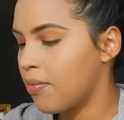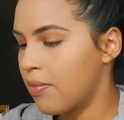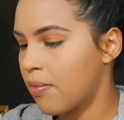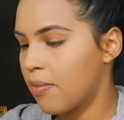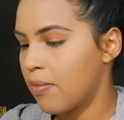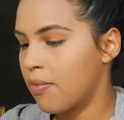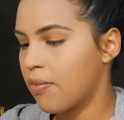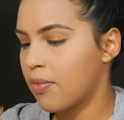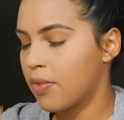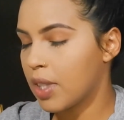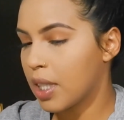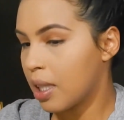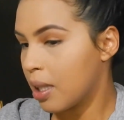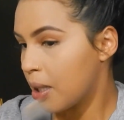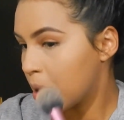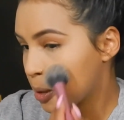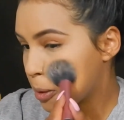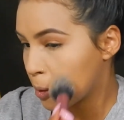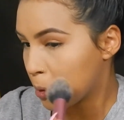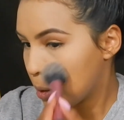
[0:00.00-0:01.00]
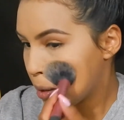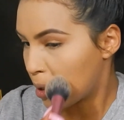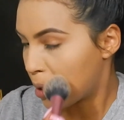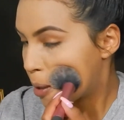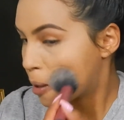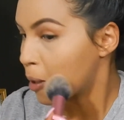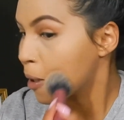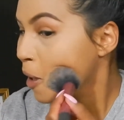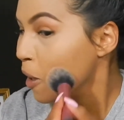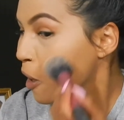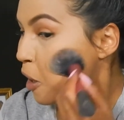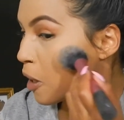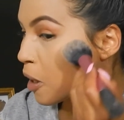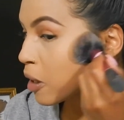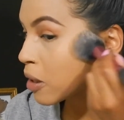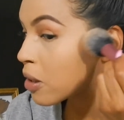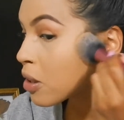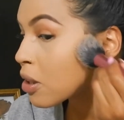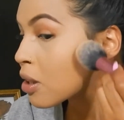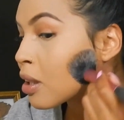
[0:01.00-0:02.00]
I like to load it up
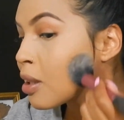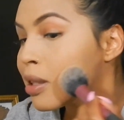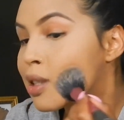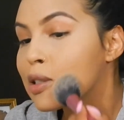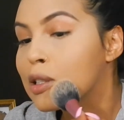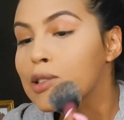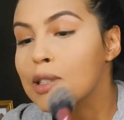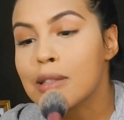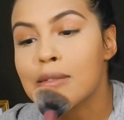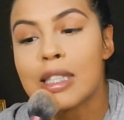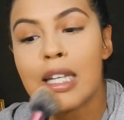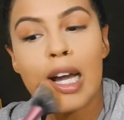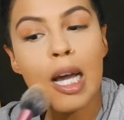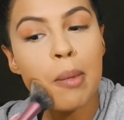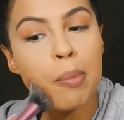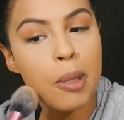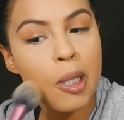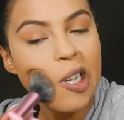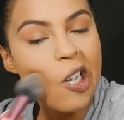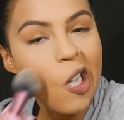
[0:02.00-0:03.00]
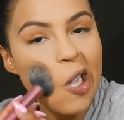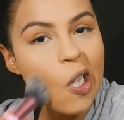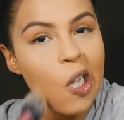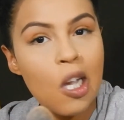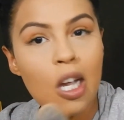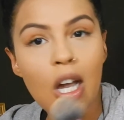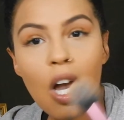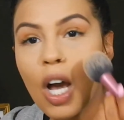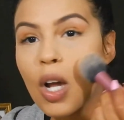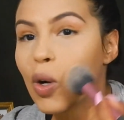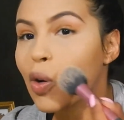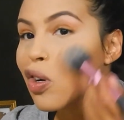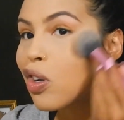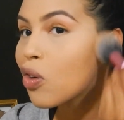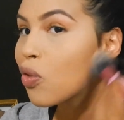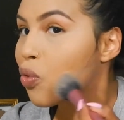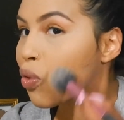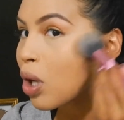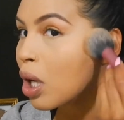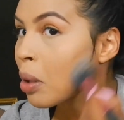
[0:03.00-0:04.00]
and I just tap it. I don't
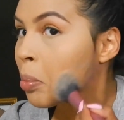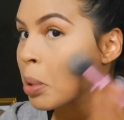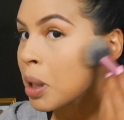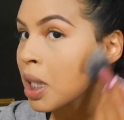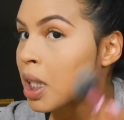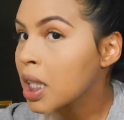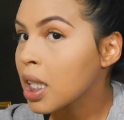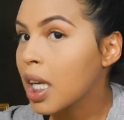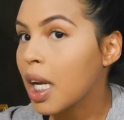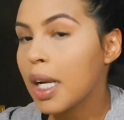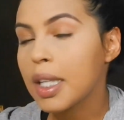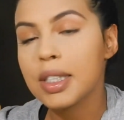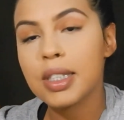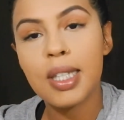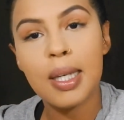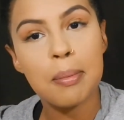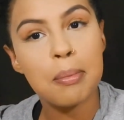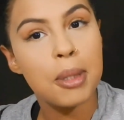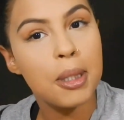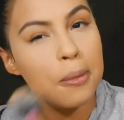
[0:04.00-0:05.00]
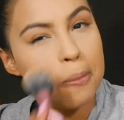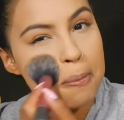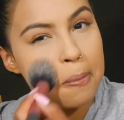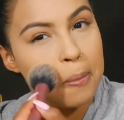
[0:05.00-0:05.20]
rub it, I tap it.